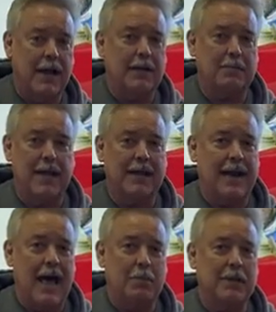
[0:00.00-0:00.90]
but I can make
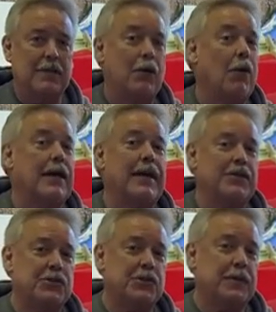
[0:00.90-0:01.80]
it happen. The only
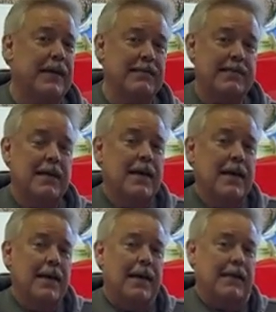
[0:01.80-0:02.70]
issue is
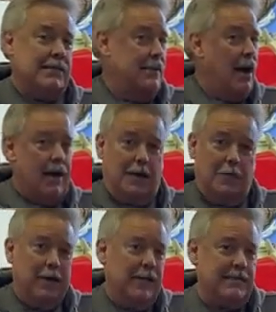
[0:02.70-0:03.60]
it's not going
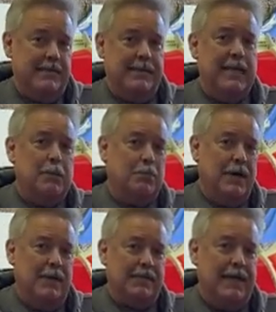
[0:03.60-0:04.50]
to be as deep
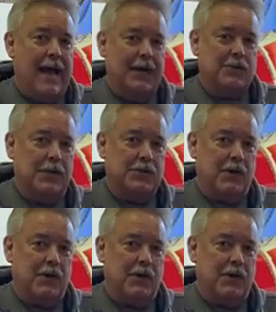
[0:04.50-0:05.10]
as the actual